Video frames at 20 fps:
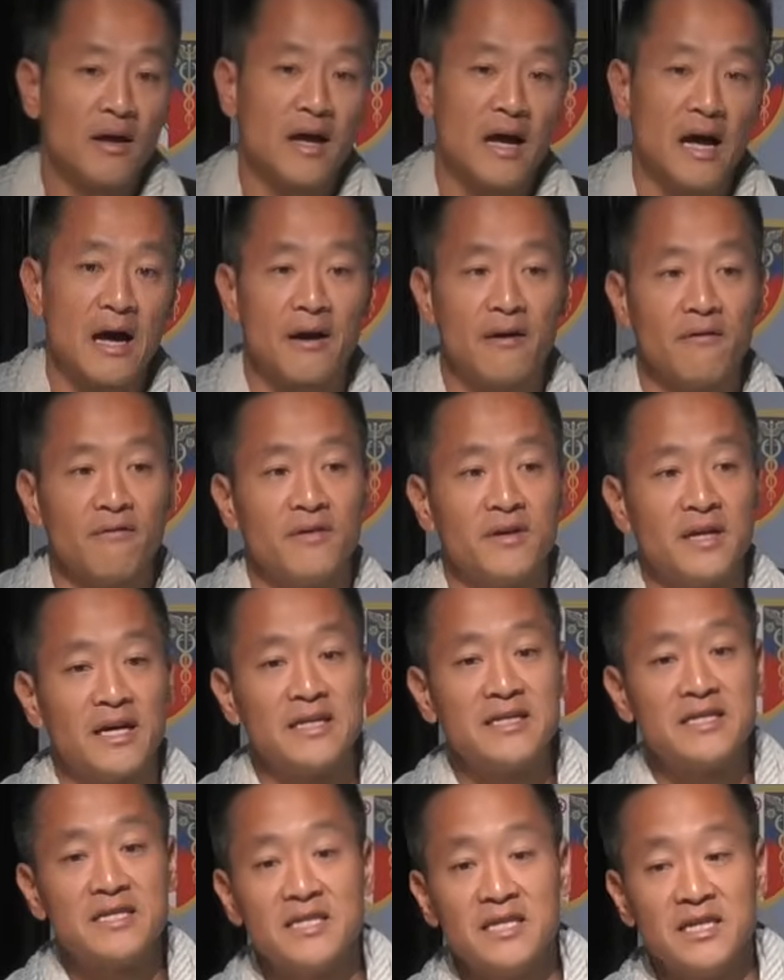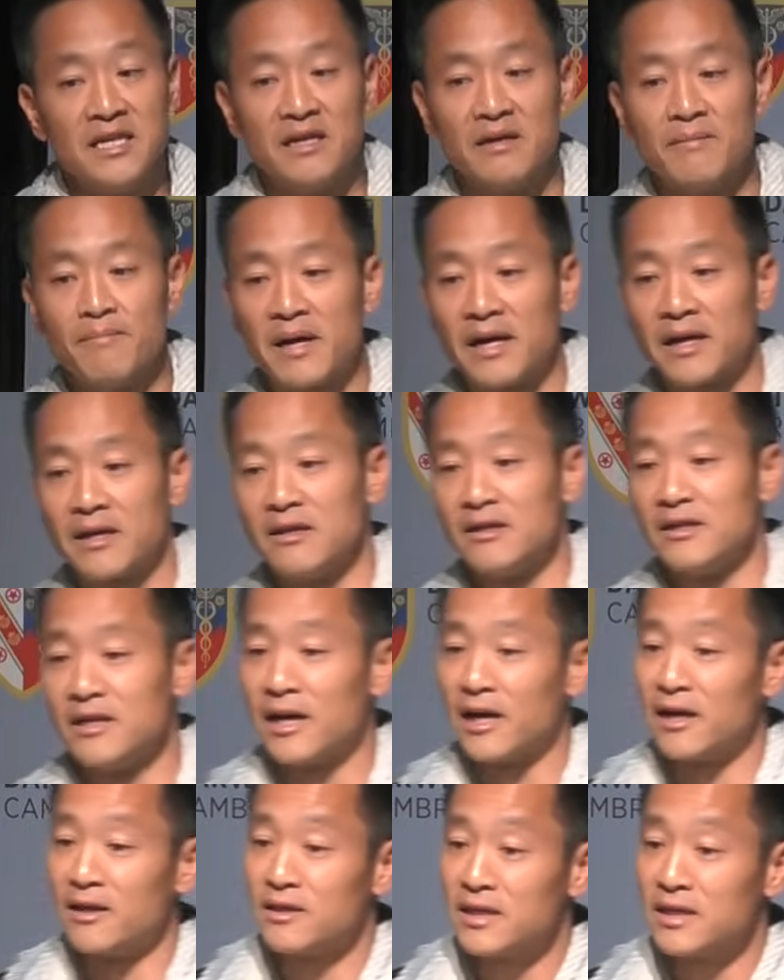out of the Dead Sea back in the day.